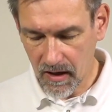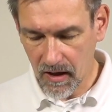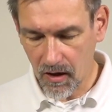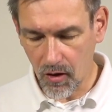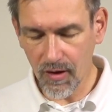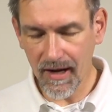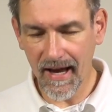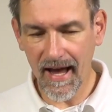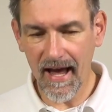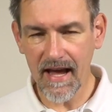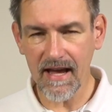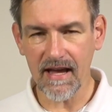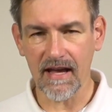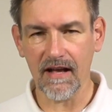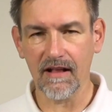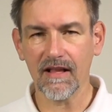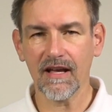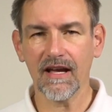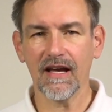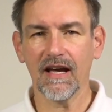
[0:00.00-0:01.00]
Okay,
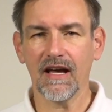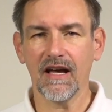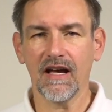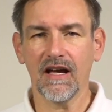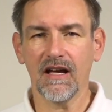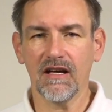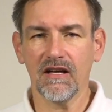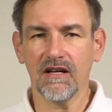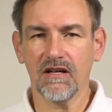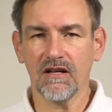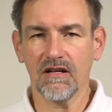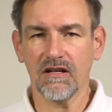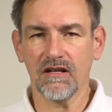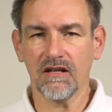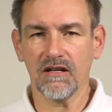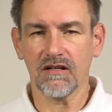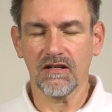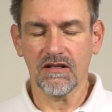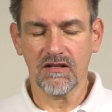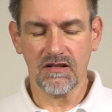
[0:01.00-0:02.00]

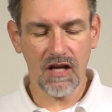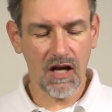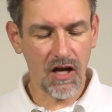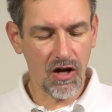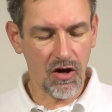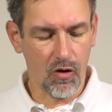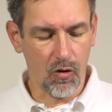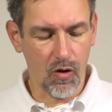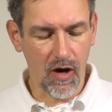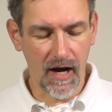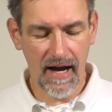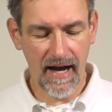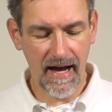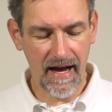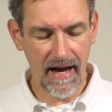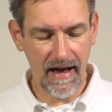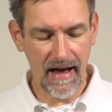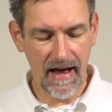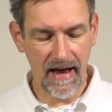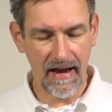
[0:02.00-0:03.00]
so
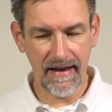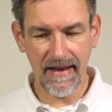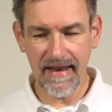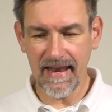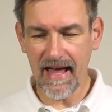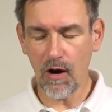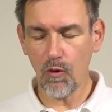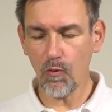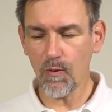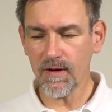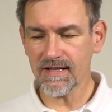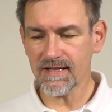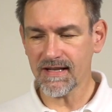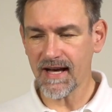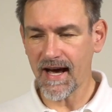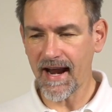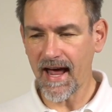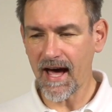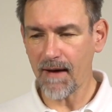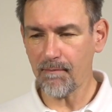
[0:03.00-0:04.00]
now we
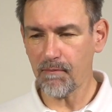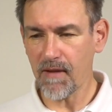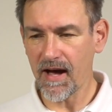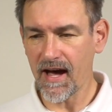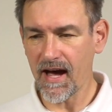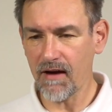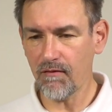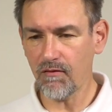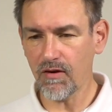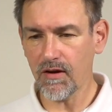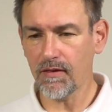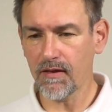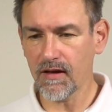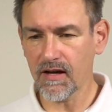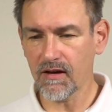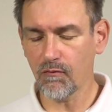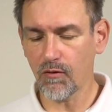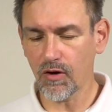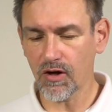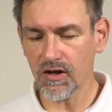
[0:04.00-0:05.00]
set up,
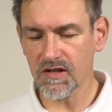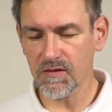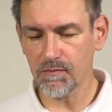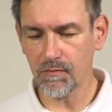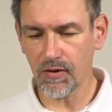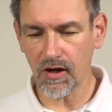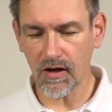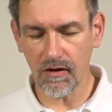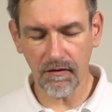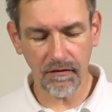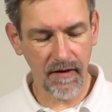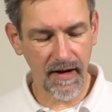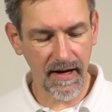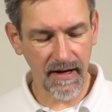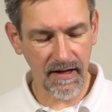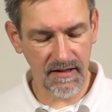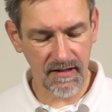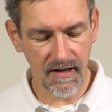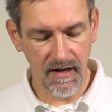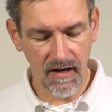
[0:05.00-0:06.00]
everything works
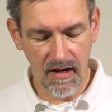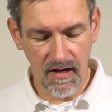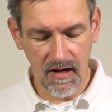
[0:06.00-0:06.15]
perfect.